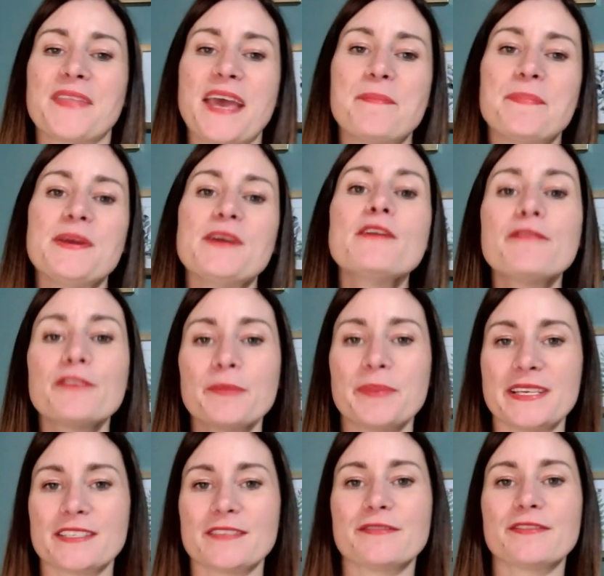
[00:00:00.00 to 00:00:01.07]
a beautiful
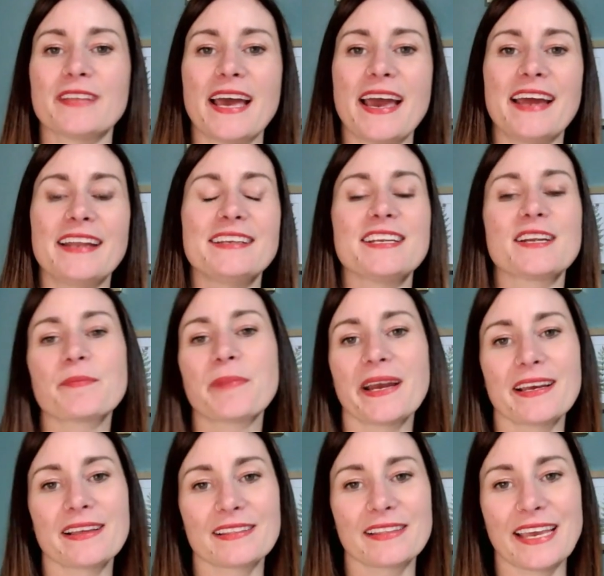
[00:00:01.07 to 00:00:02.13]
piece of land
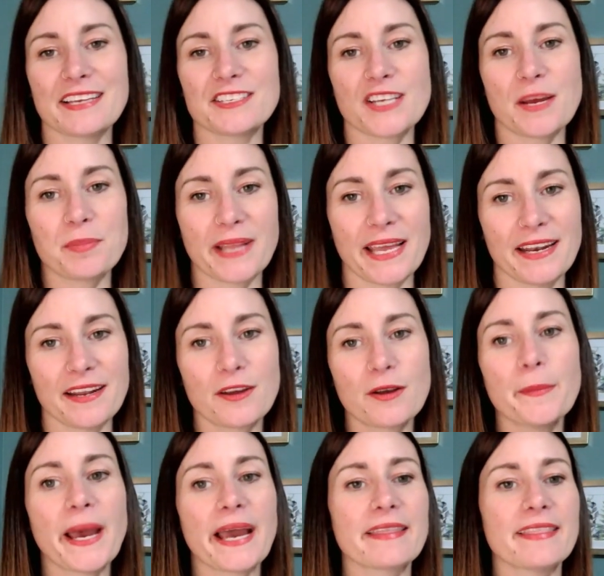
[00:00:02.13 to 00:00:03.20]
nearby Lake Champlain in
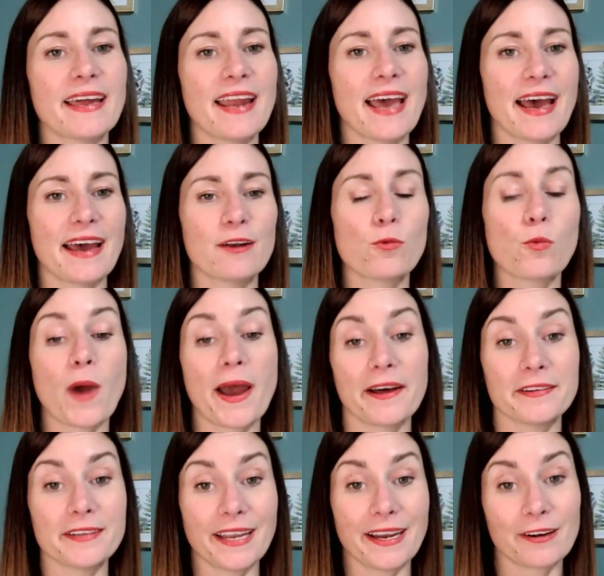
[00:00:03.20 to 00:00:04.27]
Quebec that had
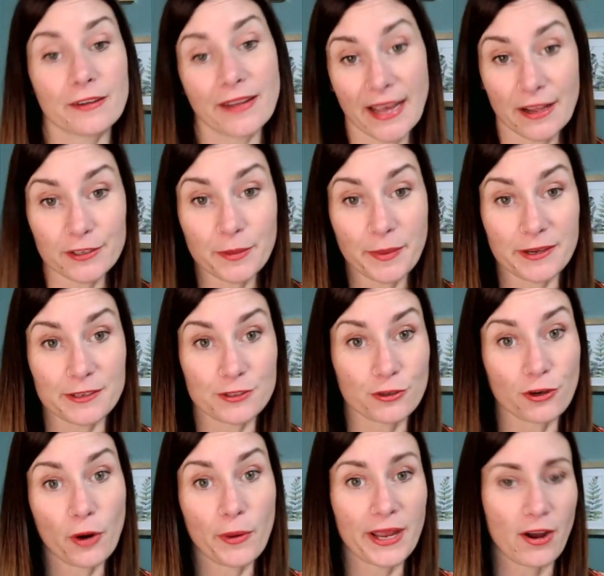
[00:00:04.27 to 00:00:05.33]
wild elderberries
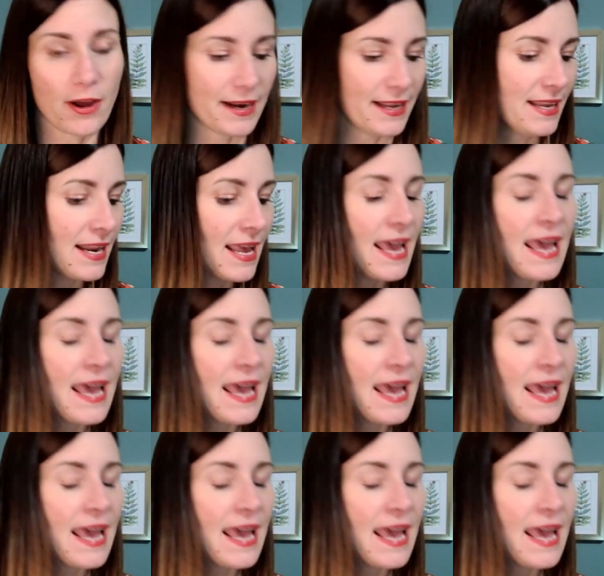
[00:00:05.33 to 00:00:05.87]
growing on it,